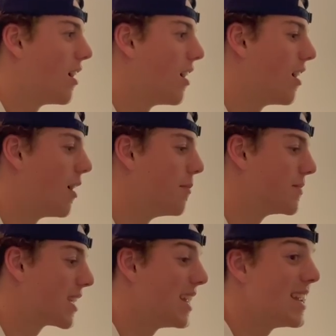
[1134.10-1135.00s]

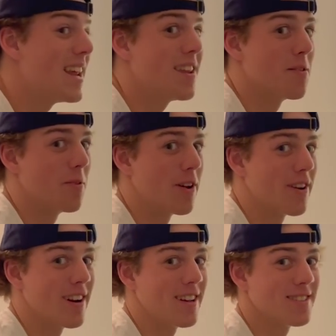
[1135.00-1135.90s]
Um, Canadian water
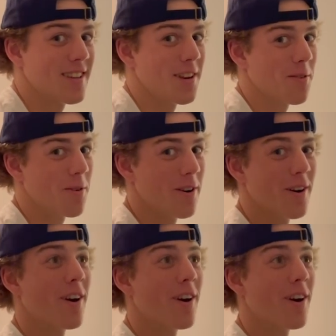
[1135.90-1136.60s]
and Icelandic water.